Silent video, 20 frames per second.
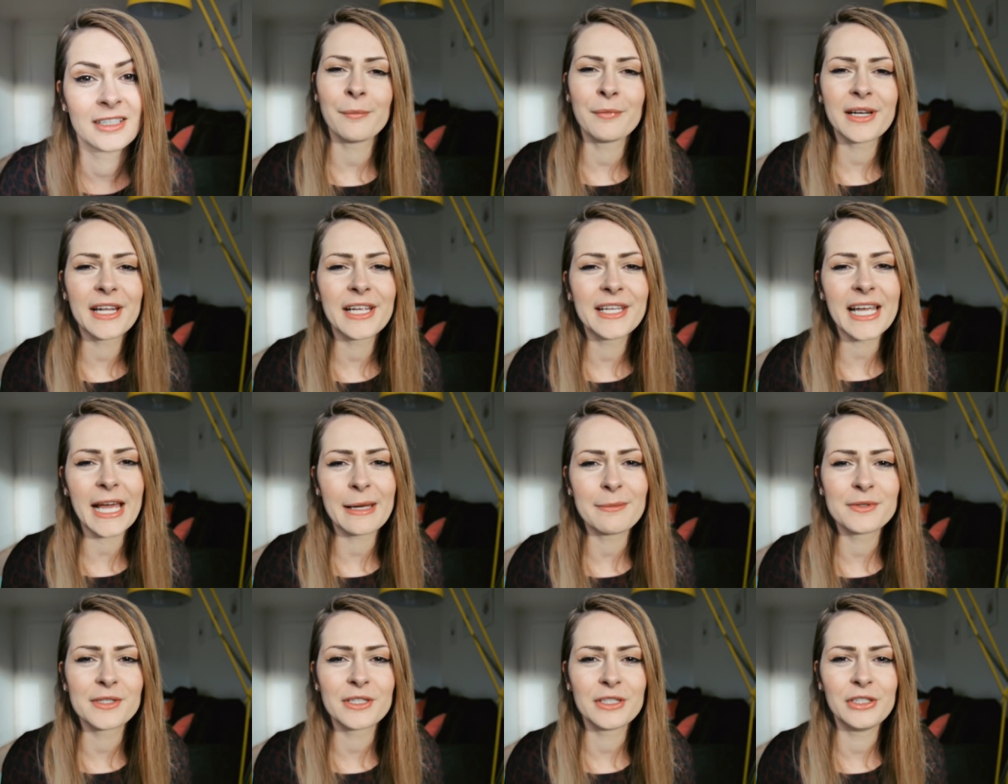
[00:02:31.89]
And when I
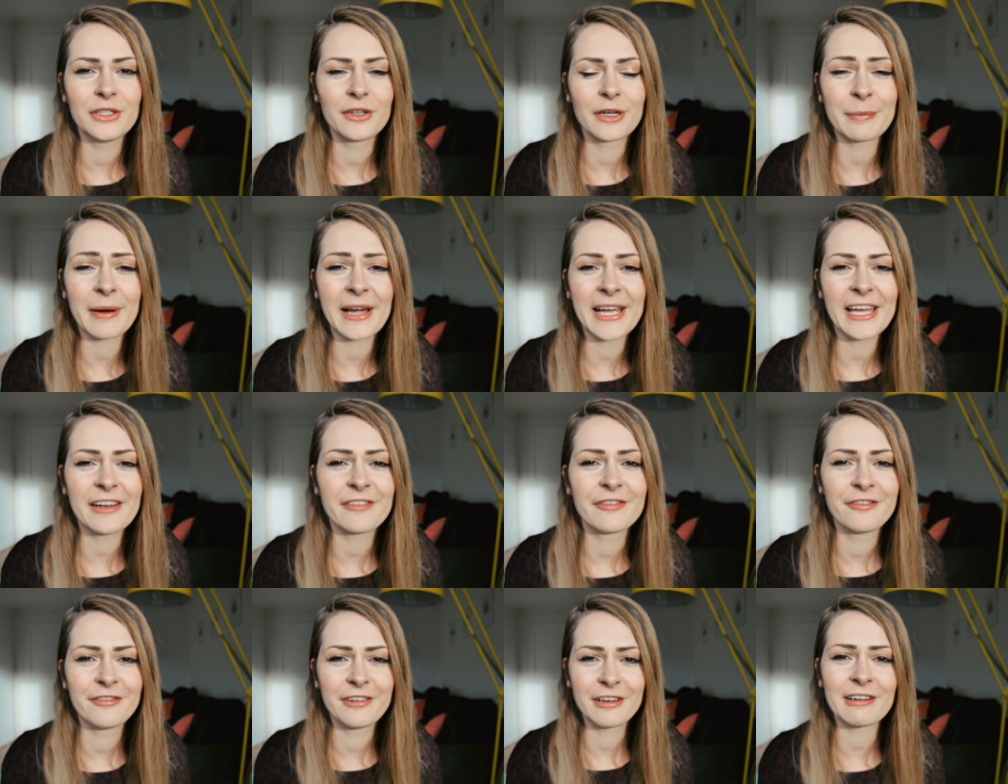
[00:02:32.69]
came to Europe, I
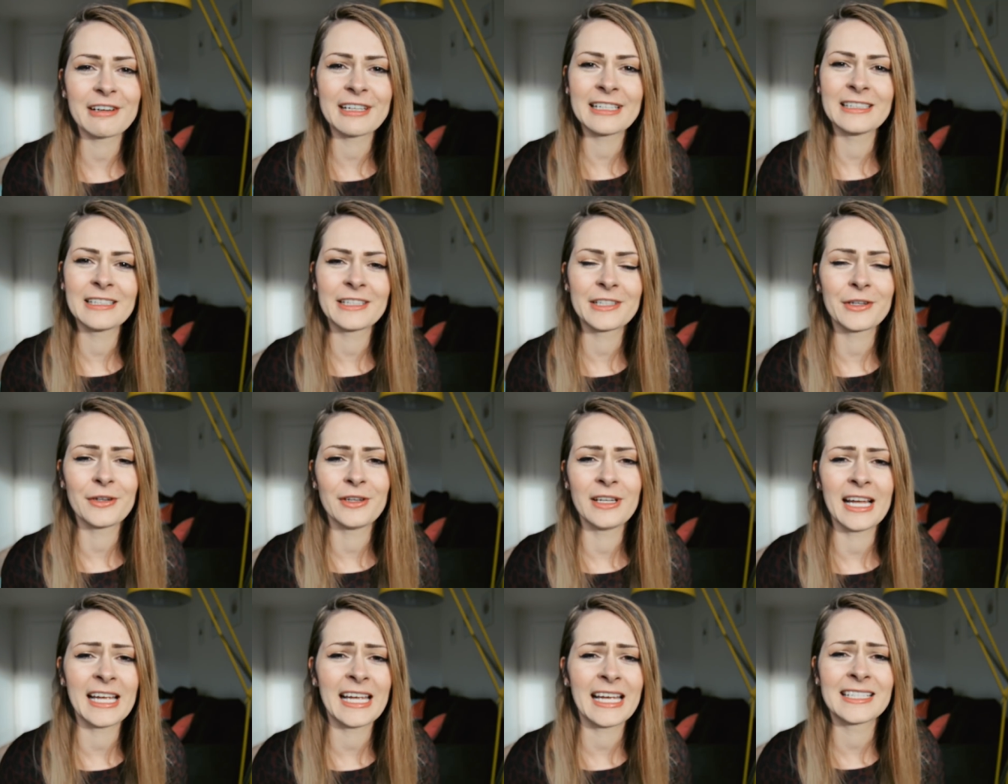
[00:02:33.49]
had very
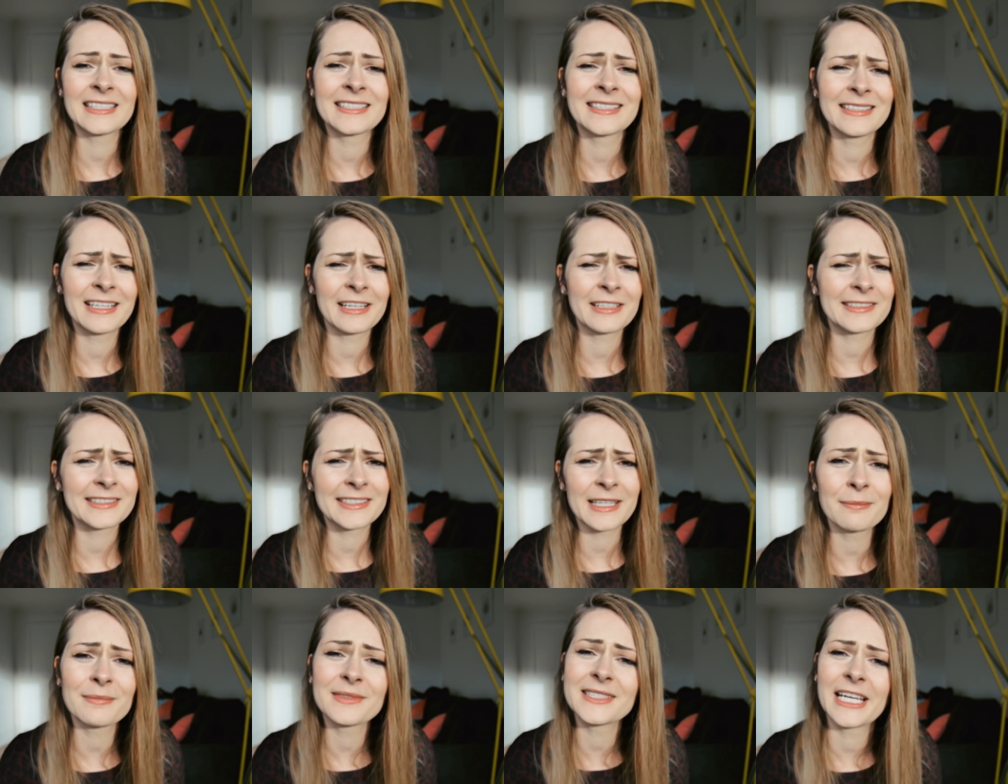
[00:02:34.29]
little. I had
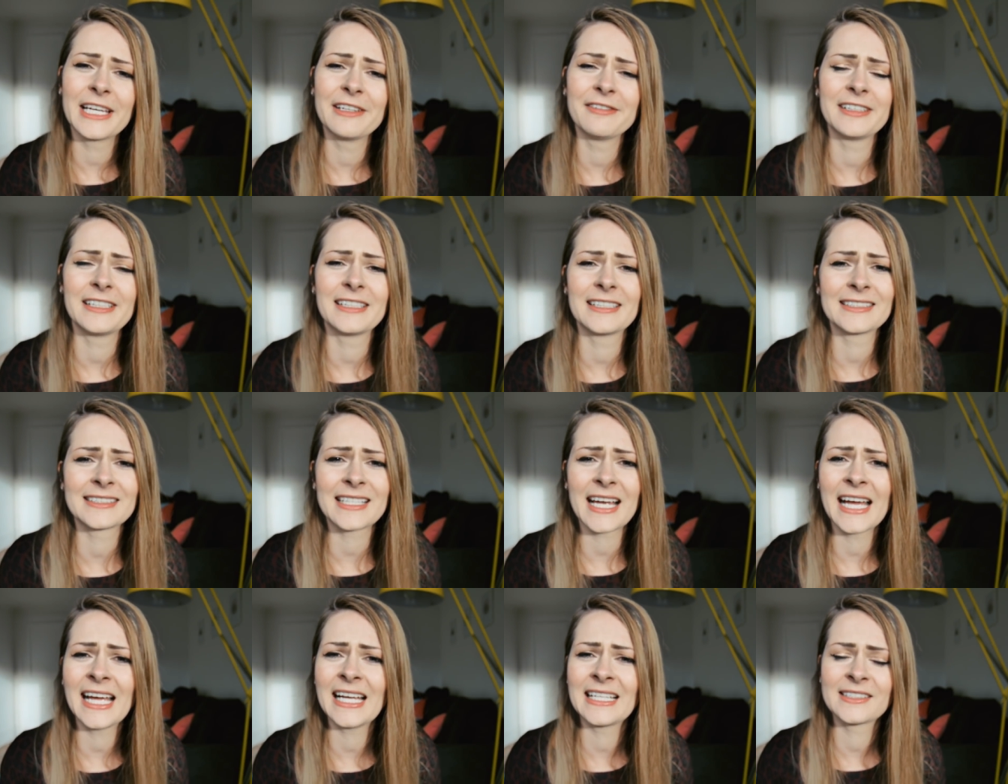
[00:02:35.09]
some
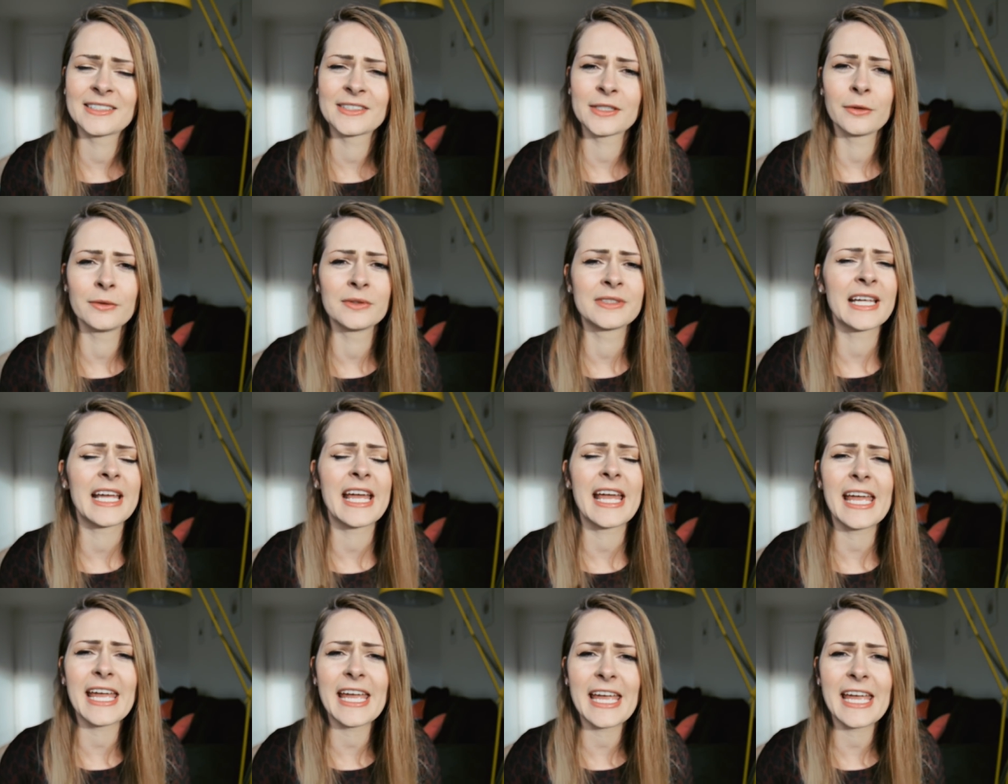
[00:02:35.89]
savings, I had sold